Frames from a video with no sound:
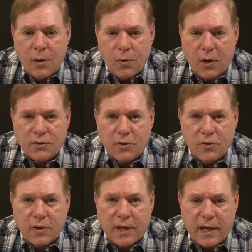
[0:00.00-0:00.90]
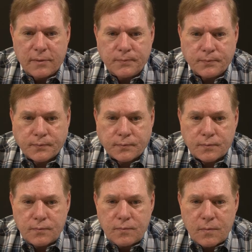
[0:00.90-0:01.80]
We'll also look
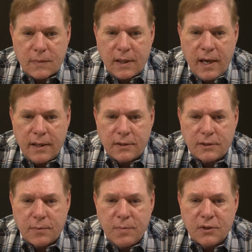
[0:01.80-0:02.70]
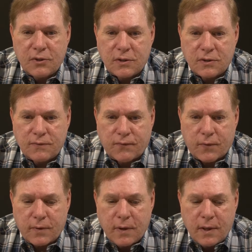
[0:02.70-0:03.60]
at dimensions
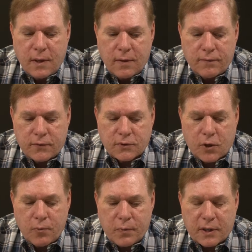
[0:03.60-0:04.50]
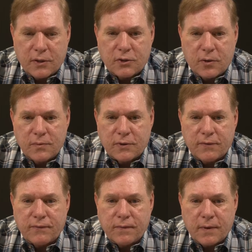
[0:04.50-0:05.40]
for scoping in terms
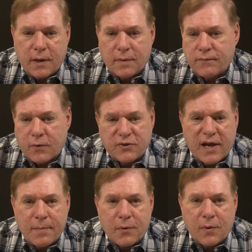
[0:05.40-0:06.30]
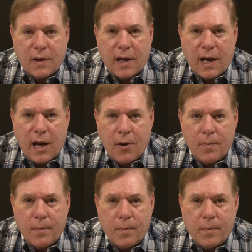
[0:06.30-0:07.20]
of, for example,
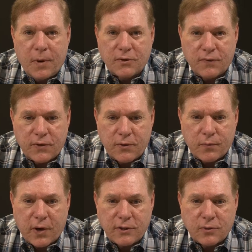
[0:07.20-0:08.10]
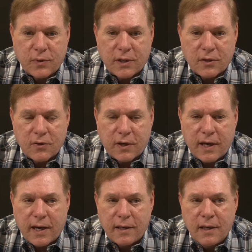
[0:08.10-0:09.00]
how much of the enterprise are we going to look
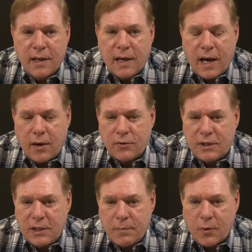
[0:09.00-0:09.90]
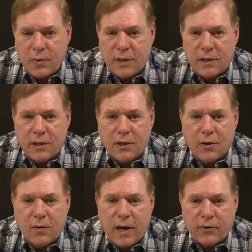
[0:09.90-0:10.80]
at, how deep are we going to
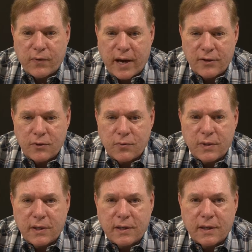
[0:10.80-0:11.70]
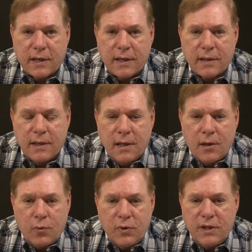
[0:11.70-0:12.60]
go, how granular are we going to get
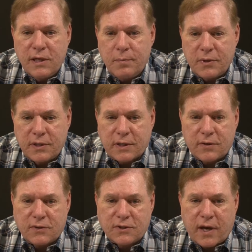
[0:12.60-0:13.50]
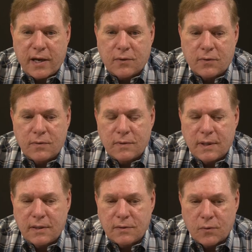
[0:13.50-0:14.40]
with any particular cycle.
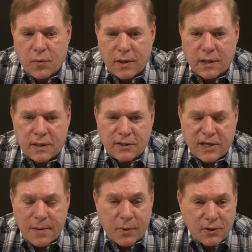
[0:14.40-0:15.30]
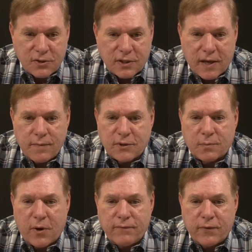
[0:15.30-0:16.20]
And the one example I just gave you,
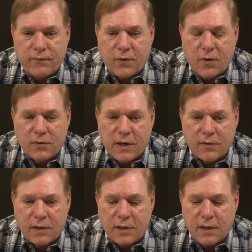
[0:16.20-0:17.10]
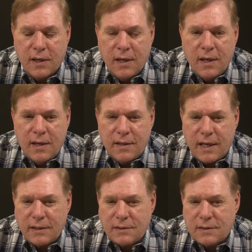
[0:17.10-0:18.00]
smartphone for hotel key,
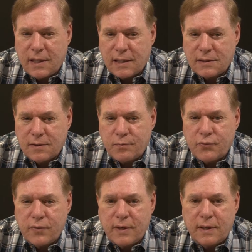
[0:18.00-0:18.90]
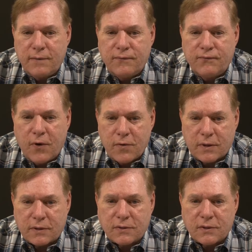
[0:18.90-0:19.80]
that's a pretty
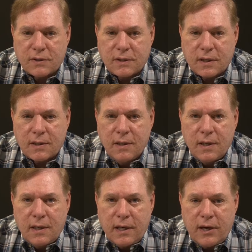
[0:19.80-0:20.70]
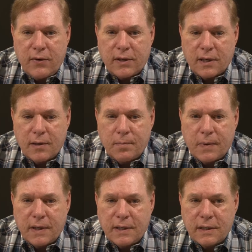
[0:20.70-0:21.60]
focused area,
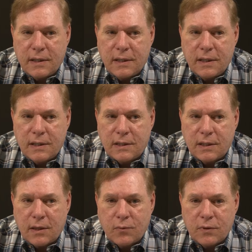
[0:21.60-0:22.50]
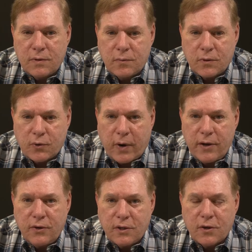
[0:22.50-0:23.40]
but it would
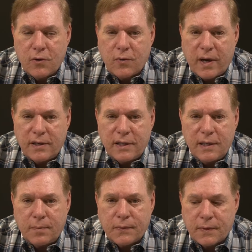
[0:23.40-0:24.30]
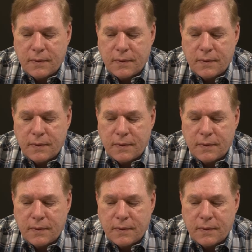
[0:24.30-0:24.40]
require you to go quite deep.